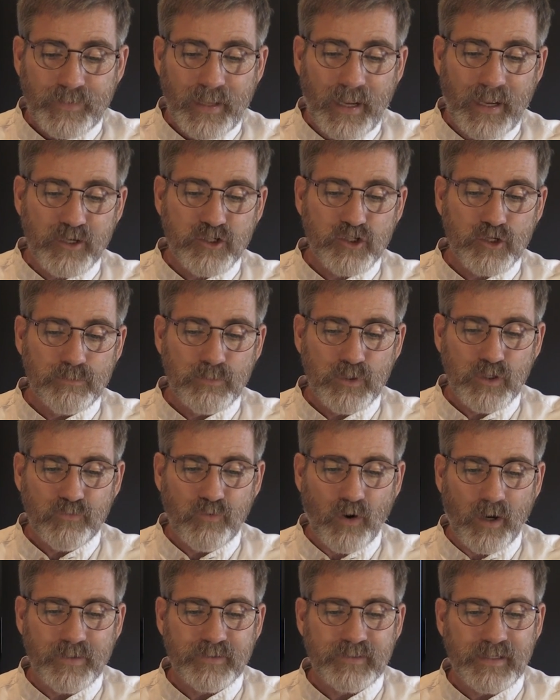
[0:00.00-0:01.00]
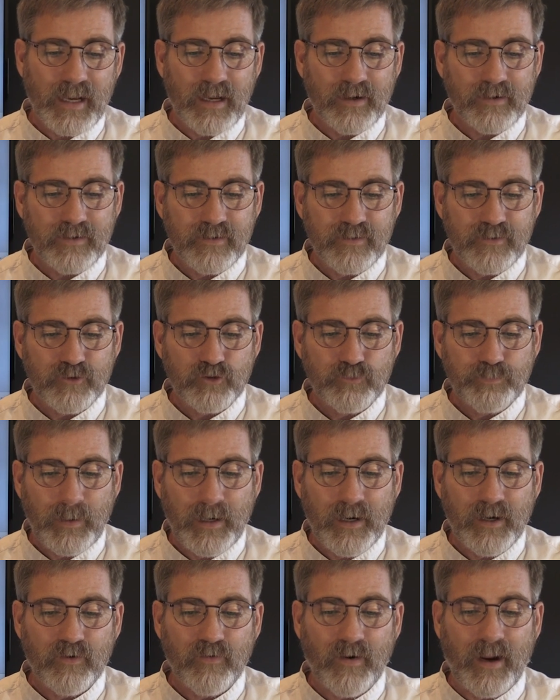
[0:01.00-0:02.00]
As you move on down into this
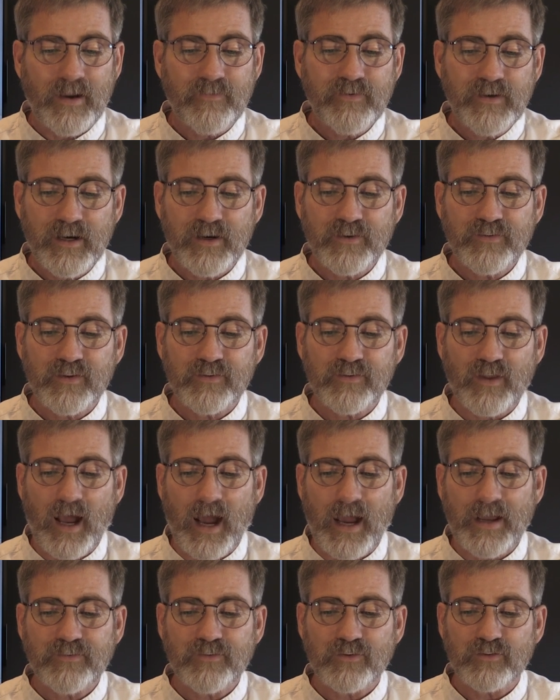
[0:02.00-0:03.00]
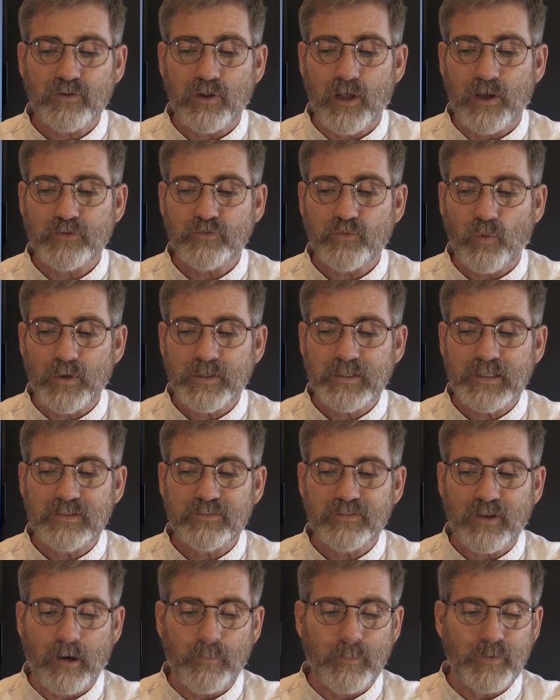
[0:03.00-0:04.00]
paragraph here, it says ISIS lost
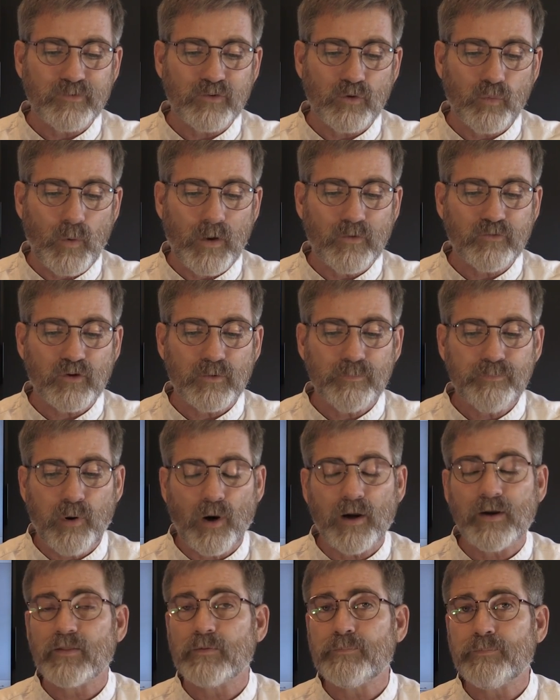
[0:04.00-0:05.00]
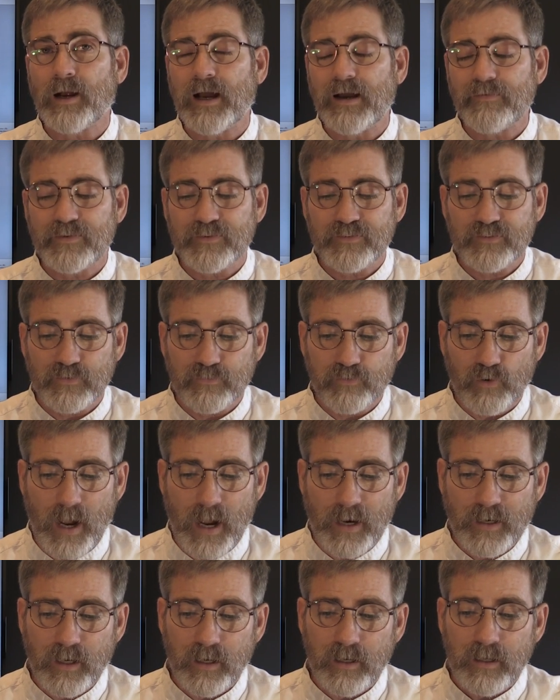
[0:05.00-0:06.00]
fourteen settlements in western part of the province of
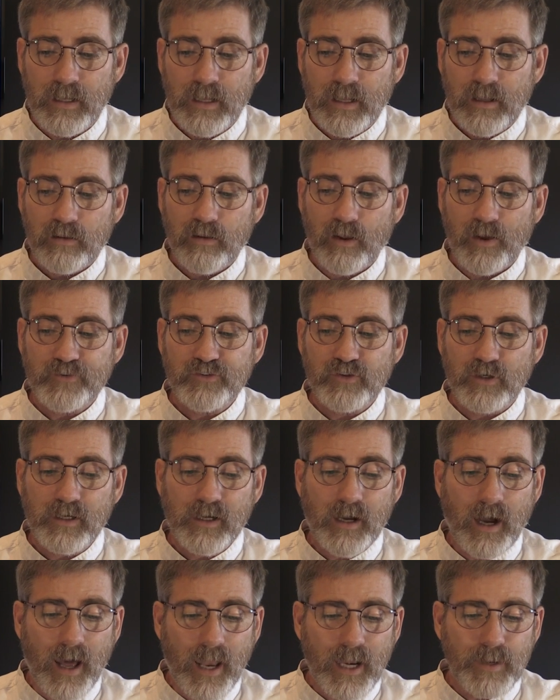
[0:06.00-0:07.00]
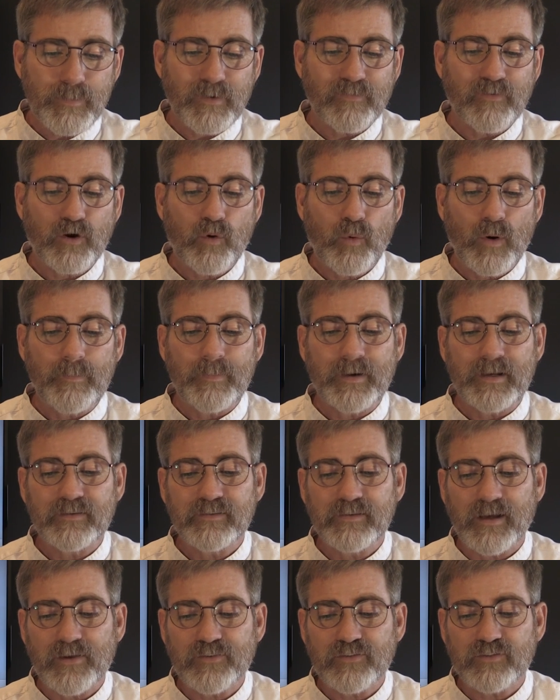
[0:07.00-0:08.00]
Raqqa, lost a column of equipment
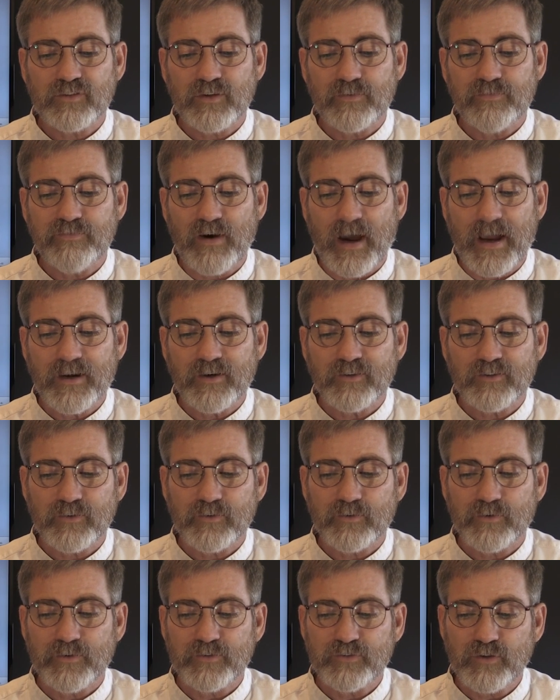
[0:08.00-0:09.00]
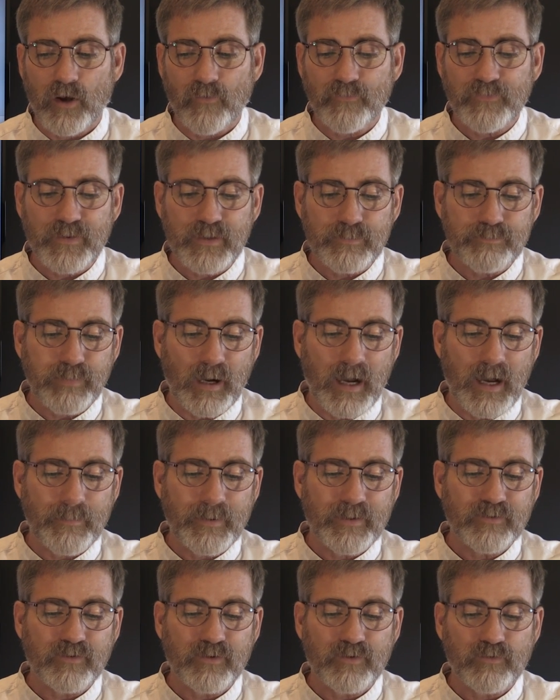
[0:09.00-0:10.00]
and dozens of fighters as a result of the
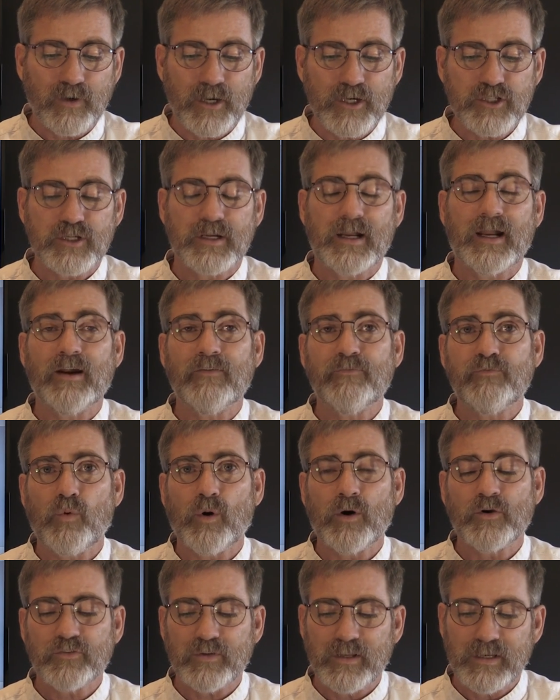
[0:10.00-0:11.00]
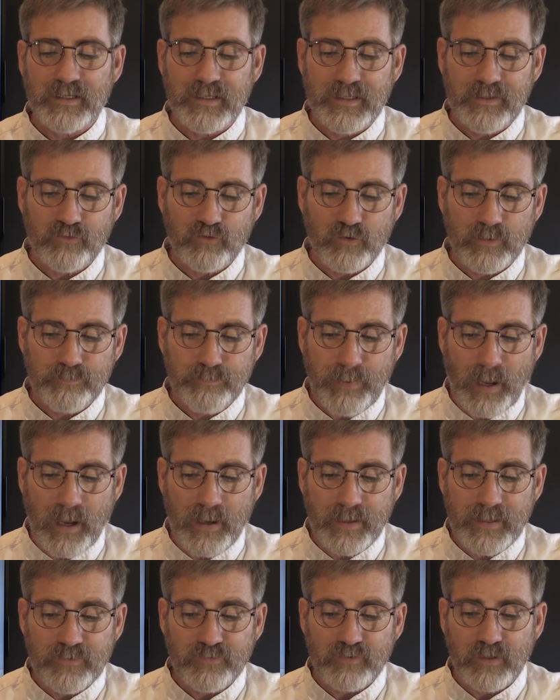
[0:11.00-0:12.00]
bombings of the Russian Air Force in eastern
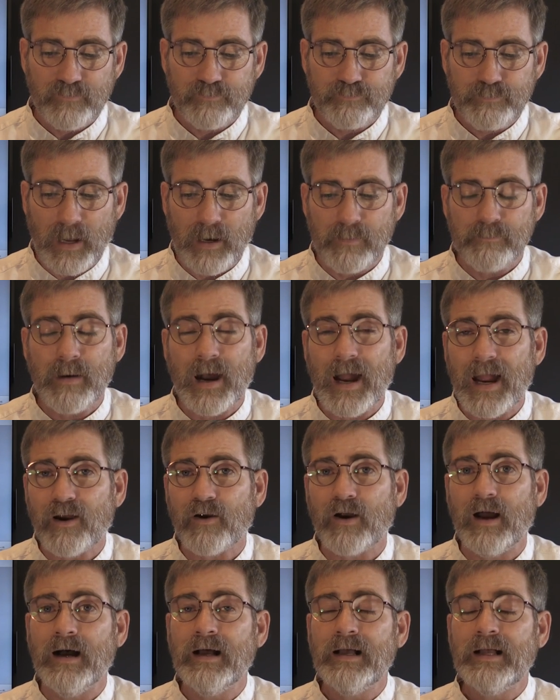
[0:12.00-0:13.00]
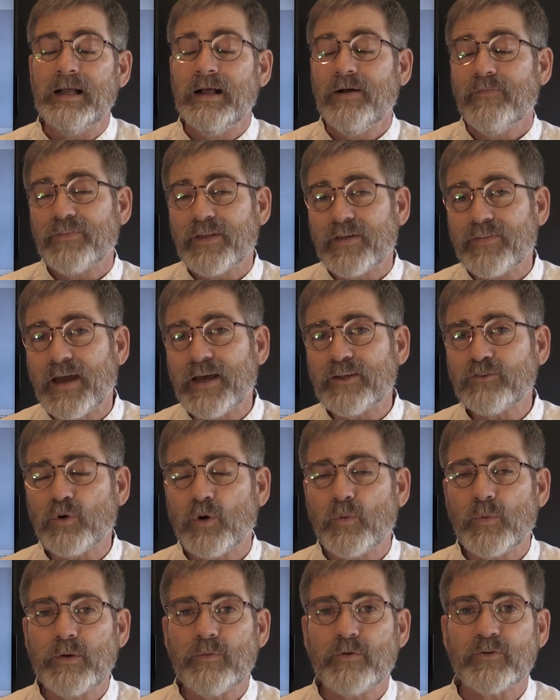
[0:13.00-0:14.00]
east of Palmyra. Now, that's
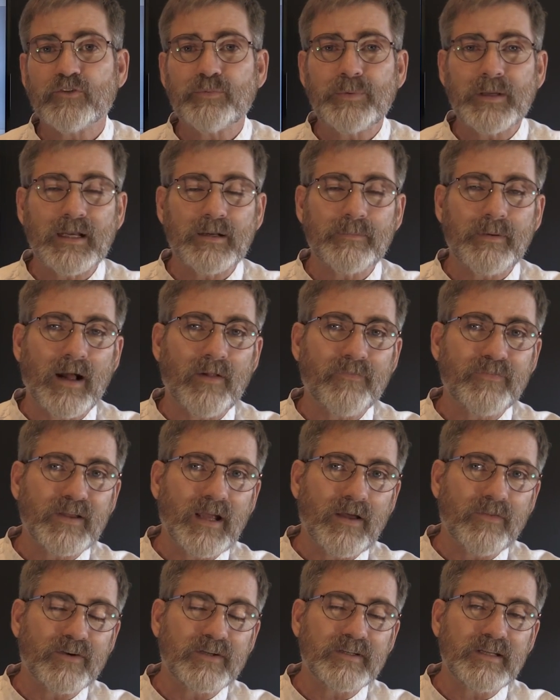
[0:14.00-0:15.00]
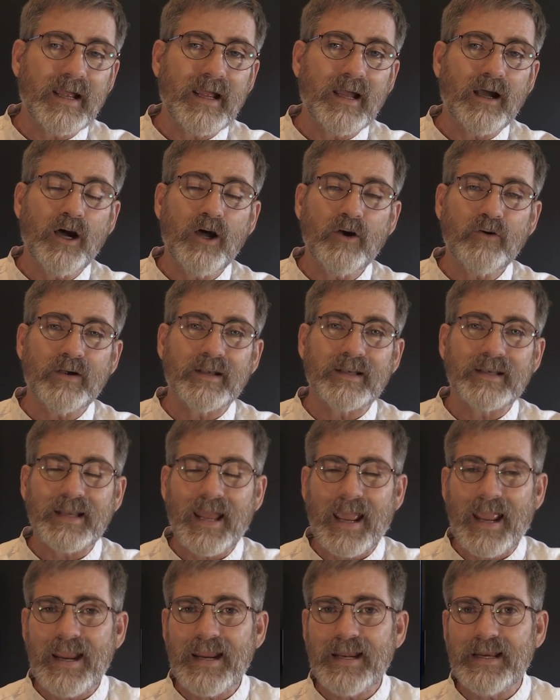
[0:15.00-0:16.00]
what we were speaking about the other day, one
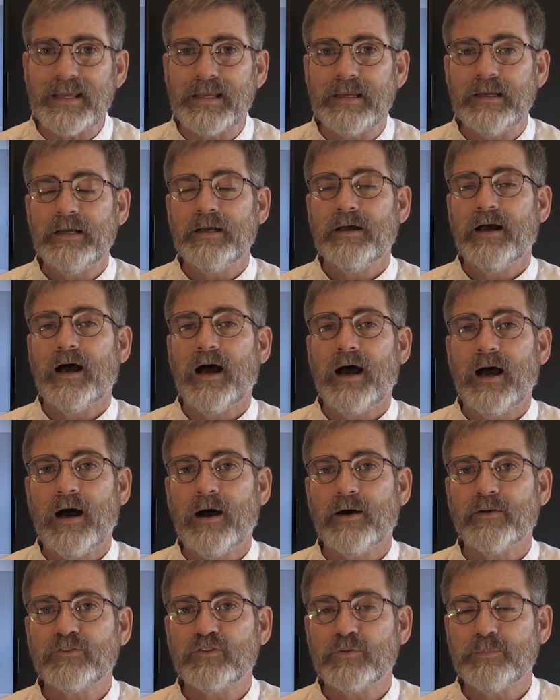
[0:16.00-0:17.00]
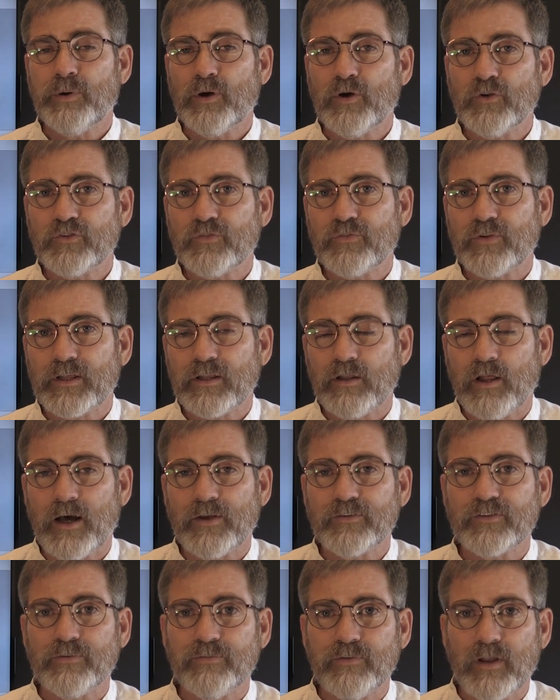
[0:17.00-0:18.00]
hundred eighty uh, supposedly
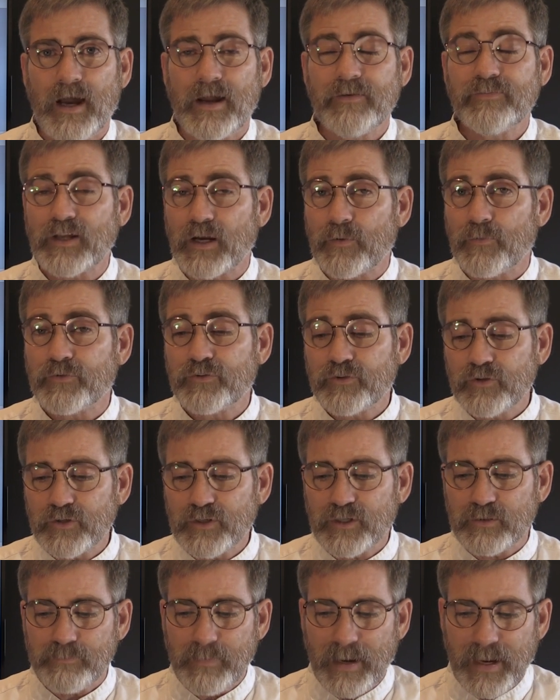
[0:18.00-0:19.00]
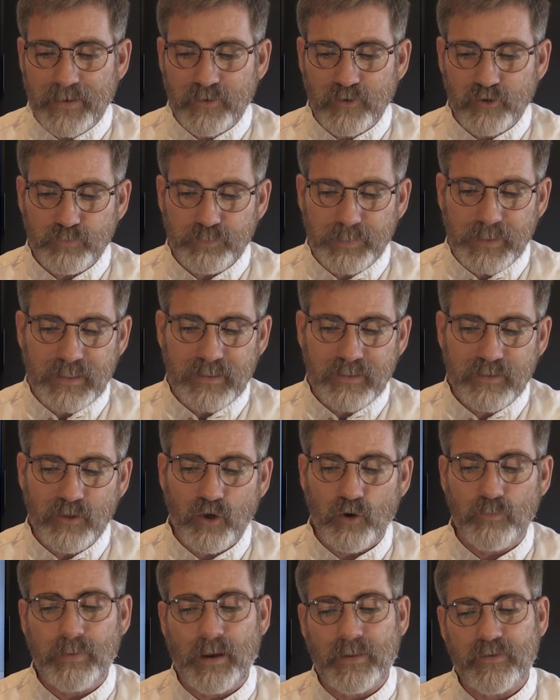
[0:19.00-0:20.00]
loss of life there, with two commanders being
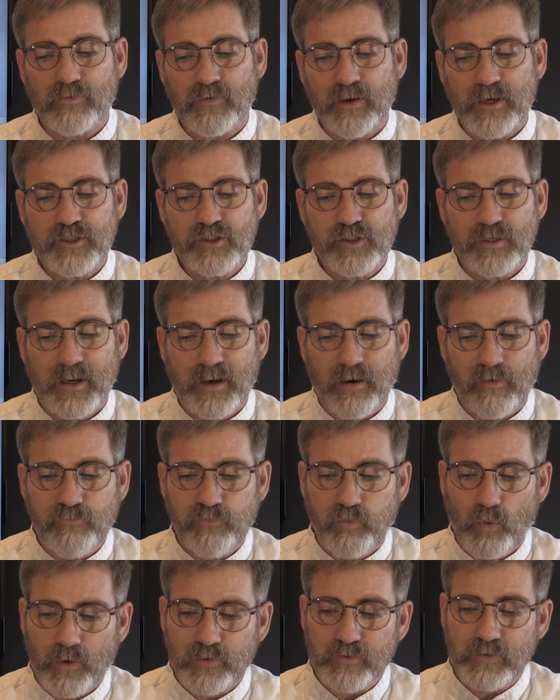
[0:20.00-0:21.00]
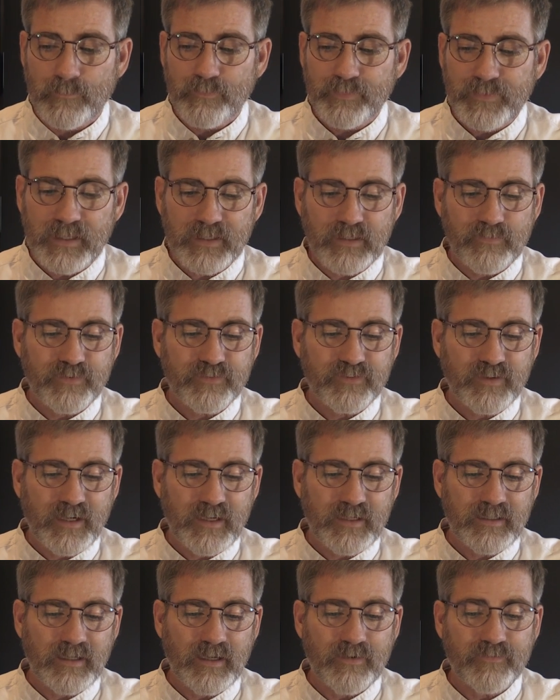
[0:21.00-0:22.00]
killed by the Russian Air Force in the
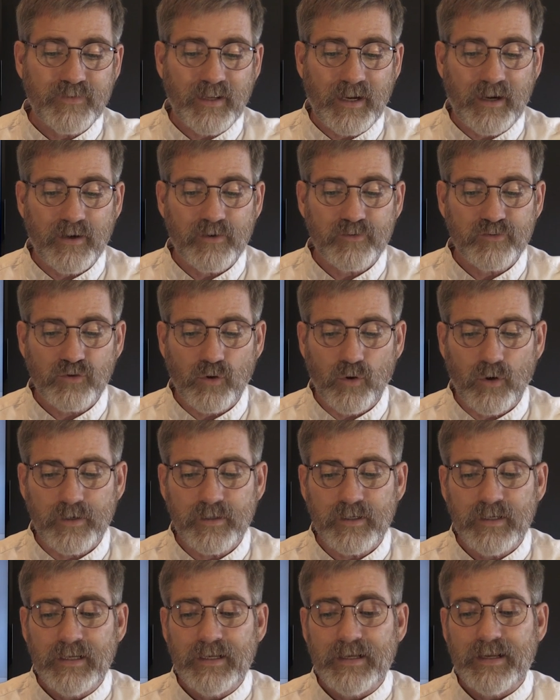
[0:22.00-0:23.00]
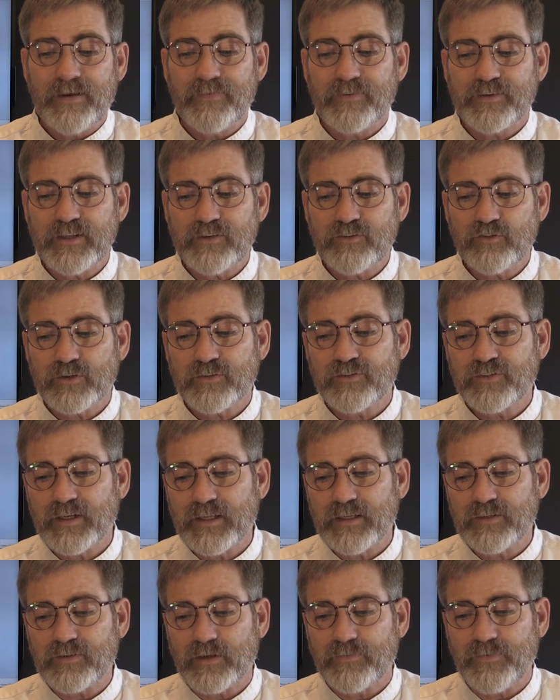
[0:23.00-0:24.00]
vicinity of Deir ez-Zor and the district
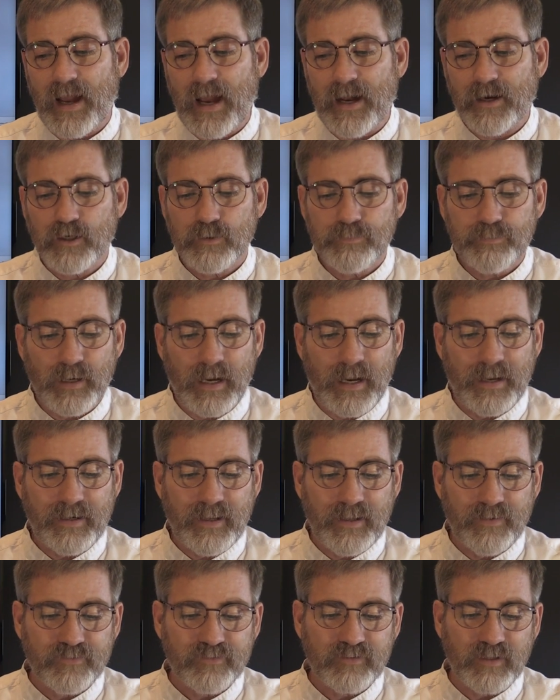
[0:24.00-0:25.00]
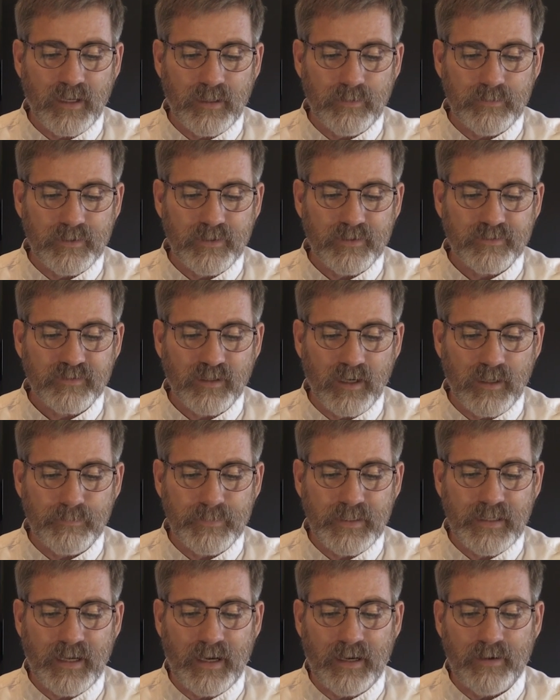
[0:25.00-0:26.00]
cities of Akrabat and Sal
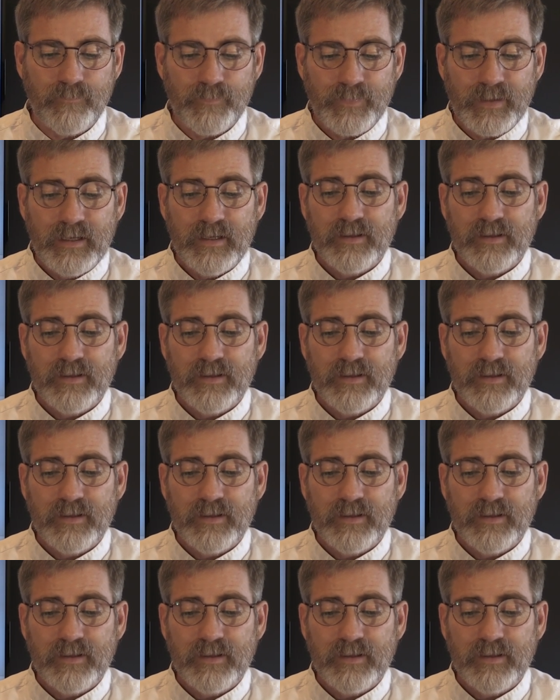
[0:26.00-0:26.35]
Salamia.